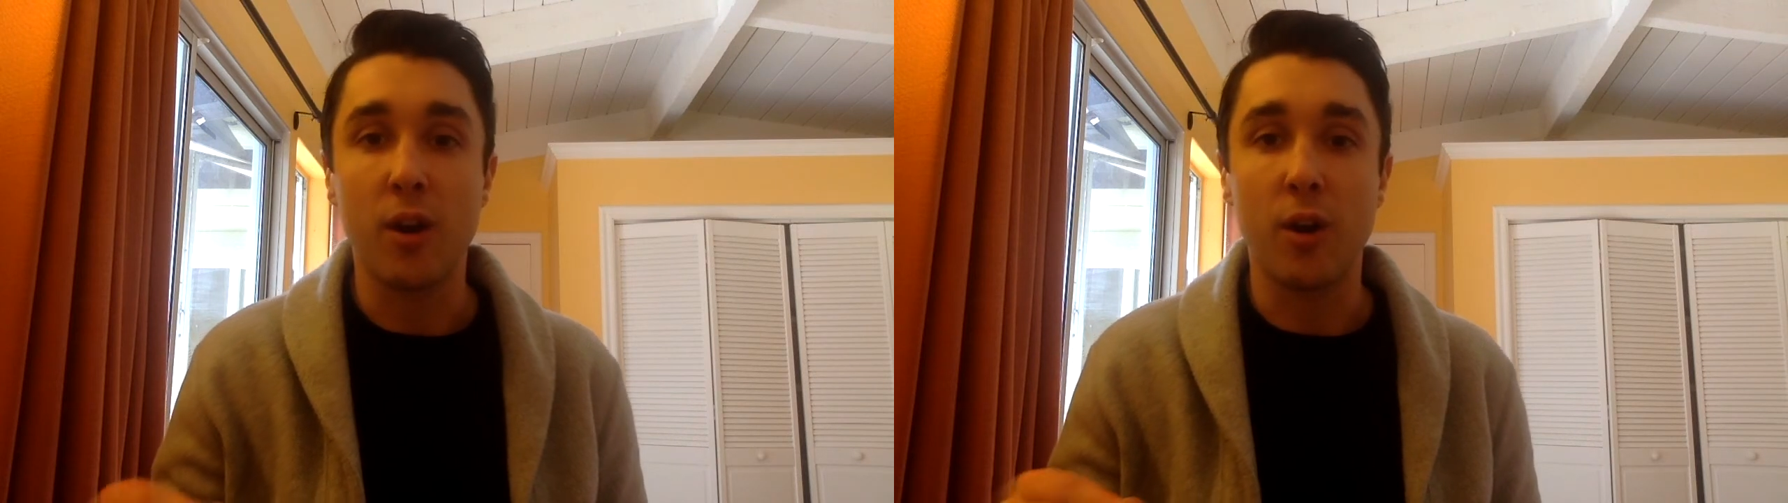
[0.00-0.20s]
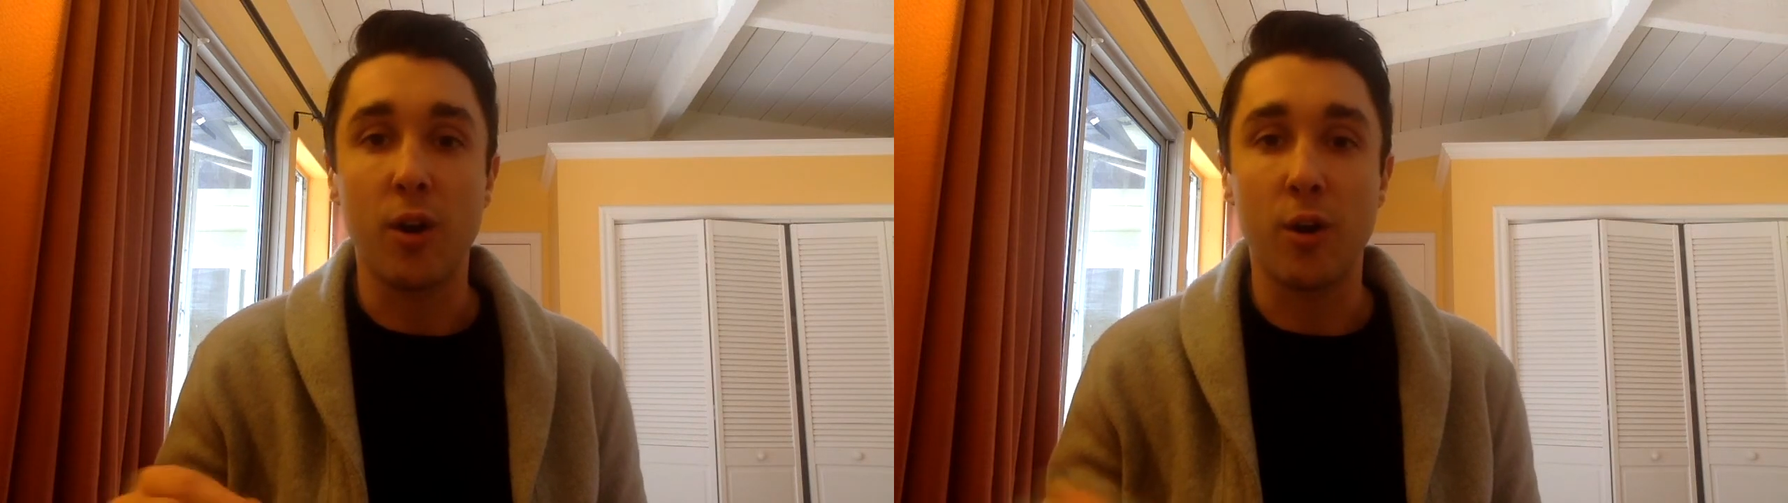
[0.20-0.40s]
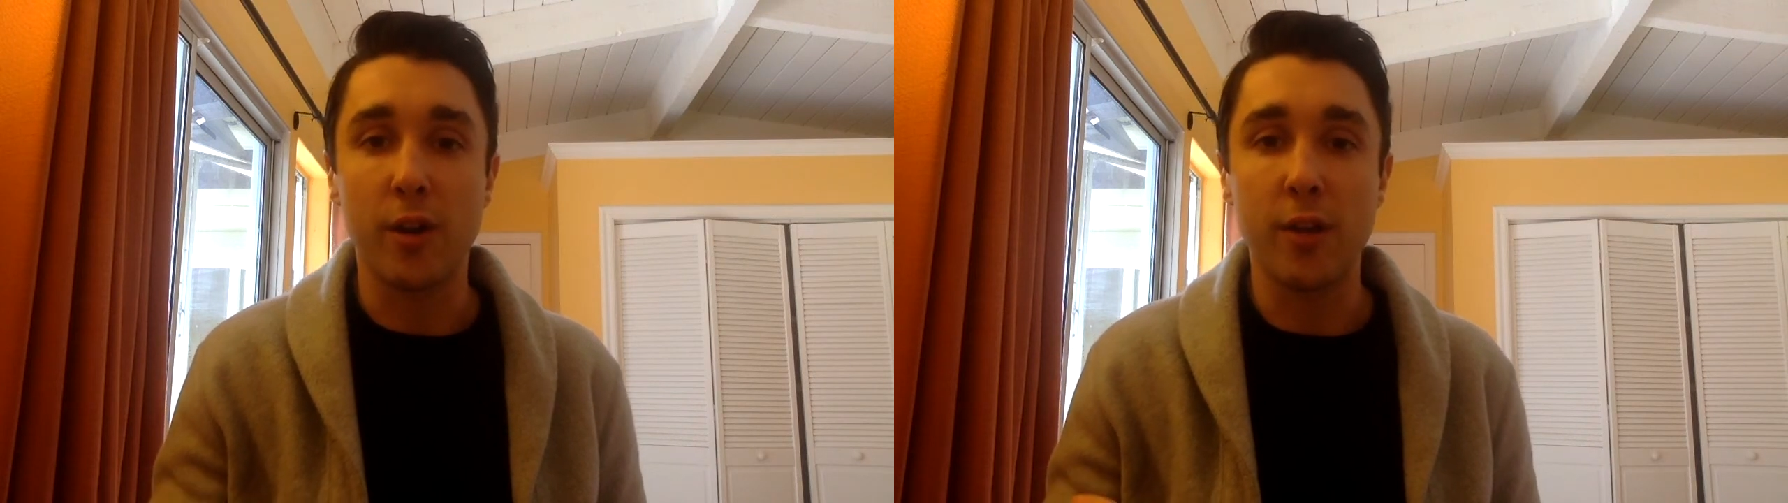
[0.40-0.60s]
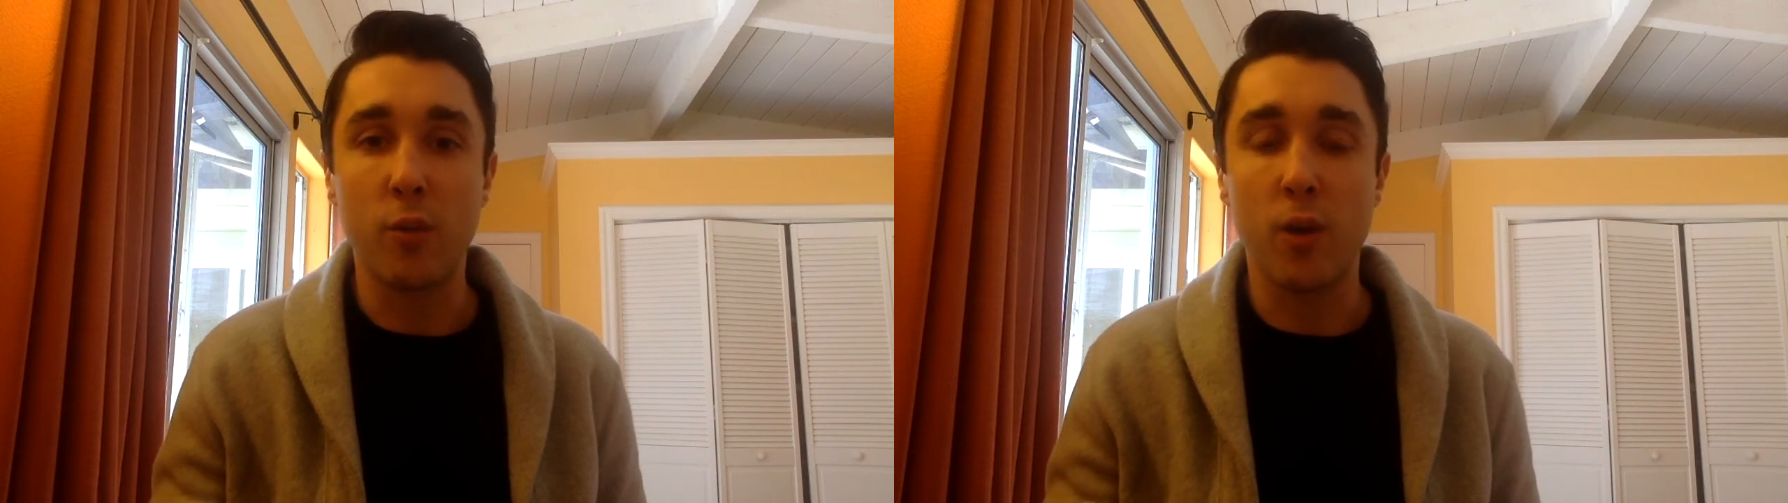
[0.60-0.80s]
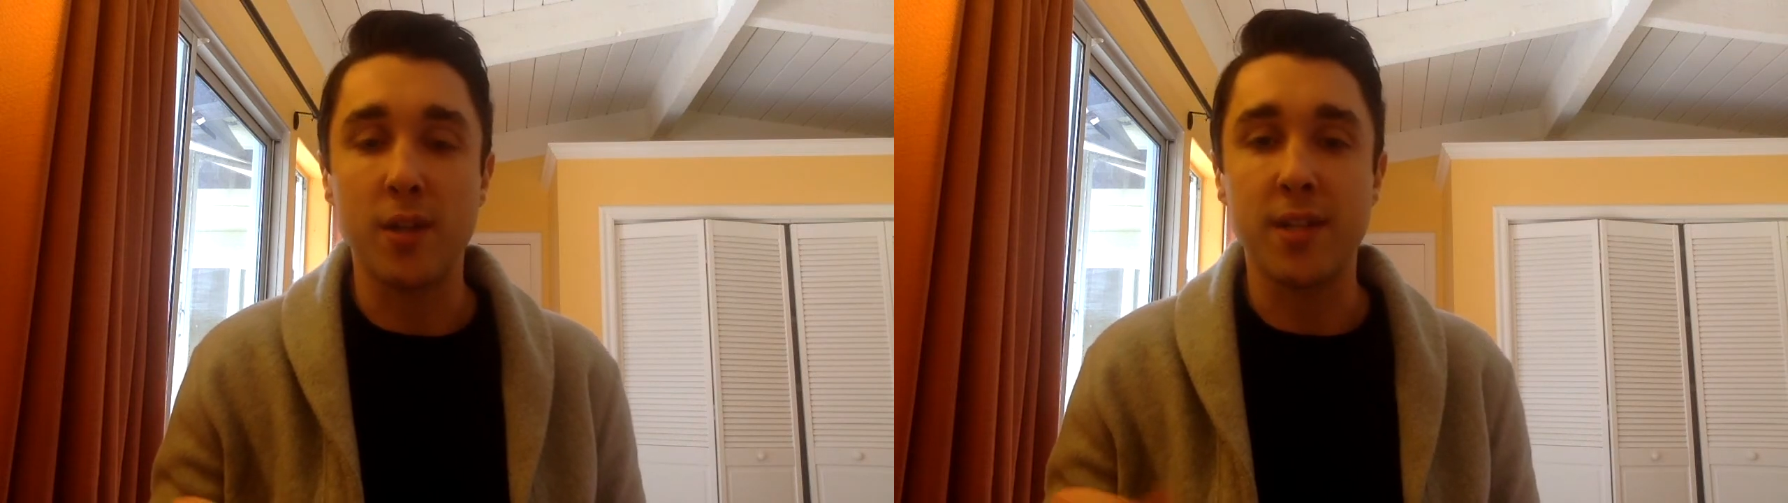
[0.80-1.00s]
Ernie
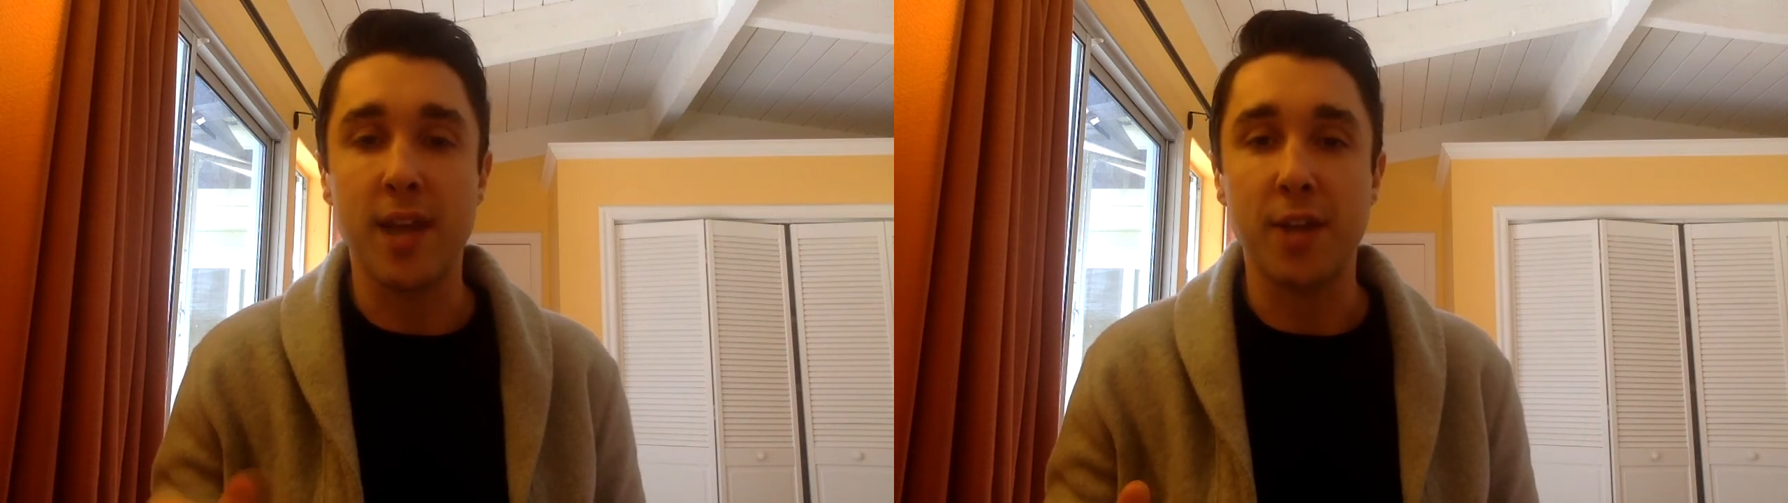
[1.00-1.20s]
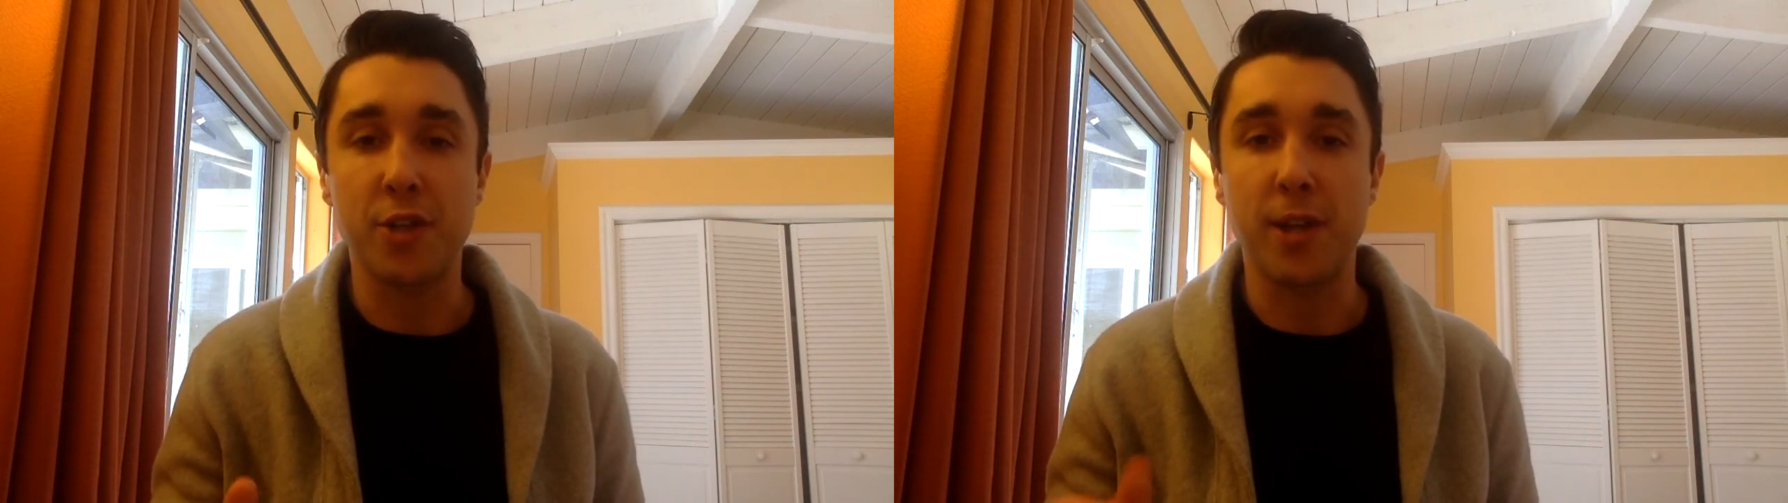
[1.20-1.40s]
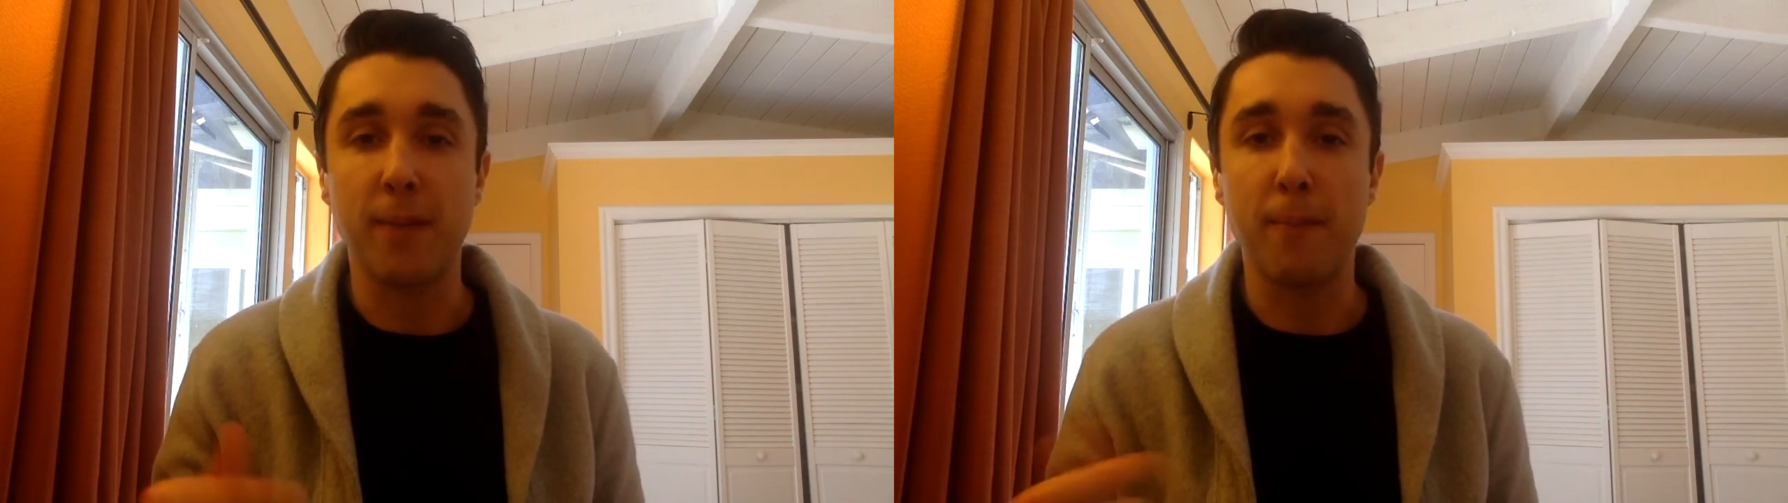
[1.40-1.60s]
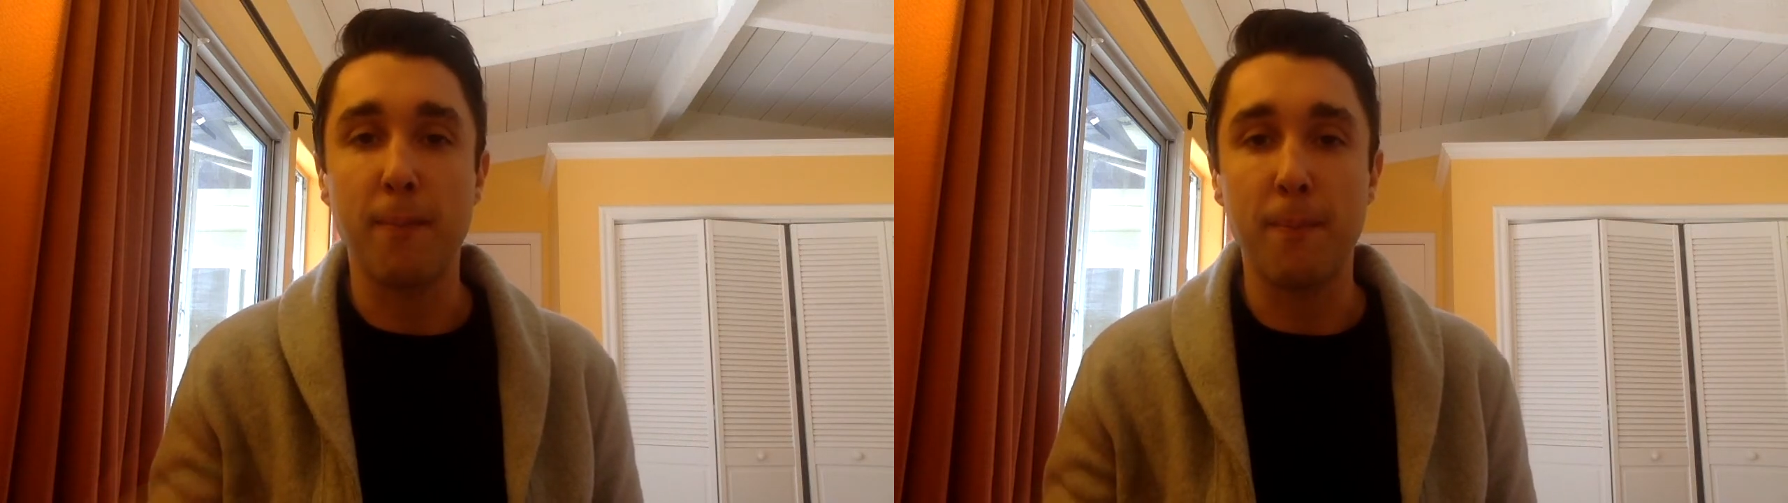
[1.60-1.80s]
was catching